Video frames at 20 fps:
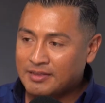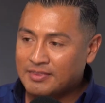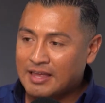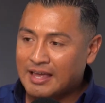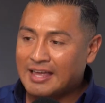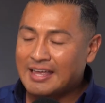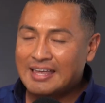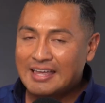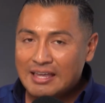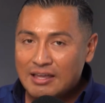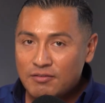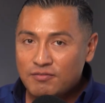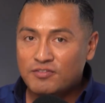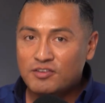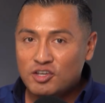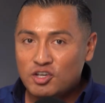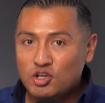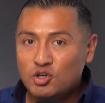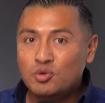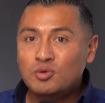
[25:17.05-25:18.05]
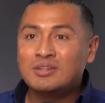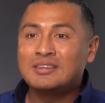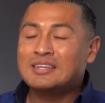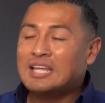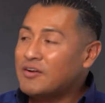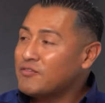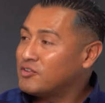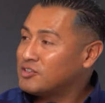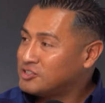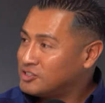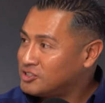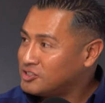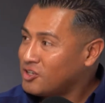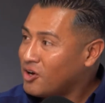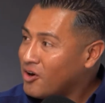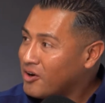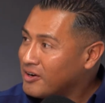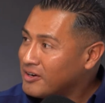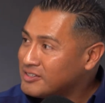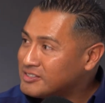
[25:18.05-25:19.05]
that if you never
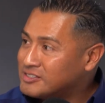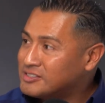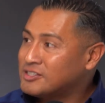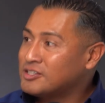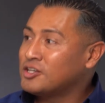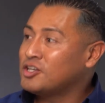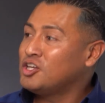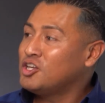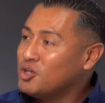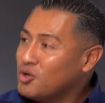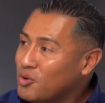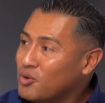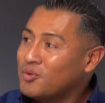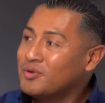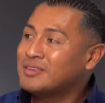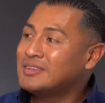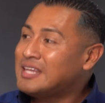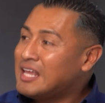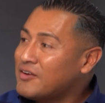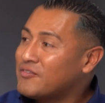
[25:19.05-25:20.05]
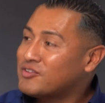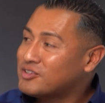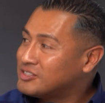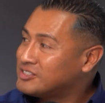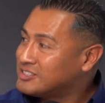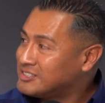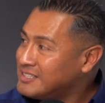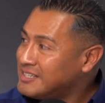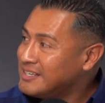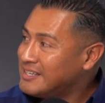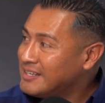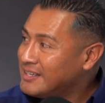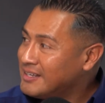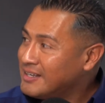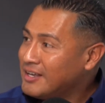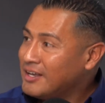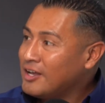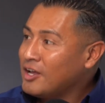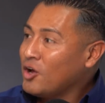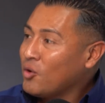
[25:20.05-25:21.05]
start, you'll never
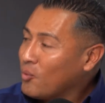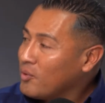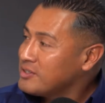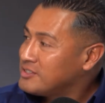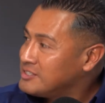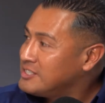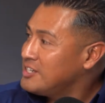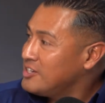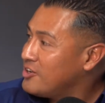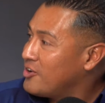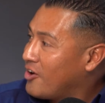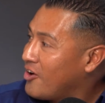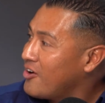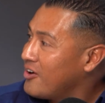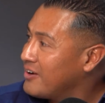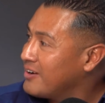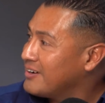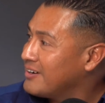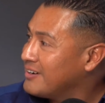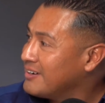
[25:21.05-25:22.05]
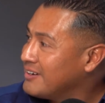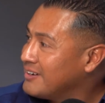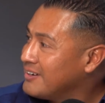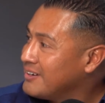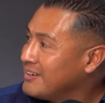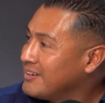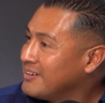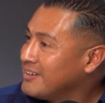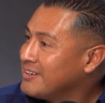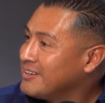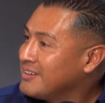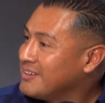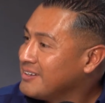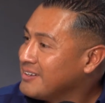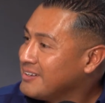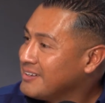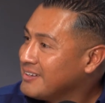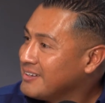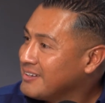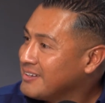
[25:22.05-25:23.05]
see what's in your heart. Man, that's so
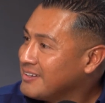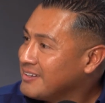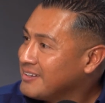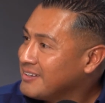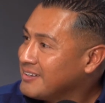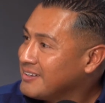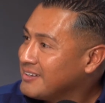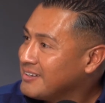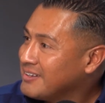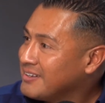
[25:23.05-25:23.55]
good. Yeah.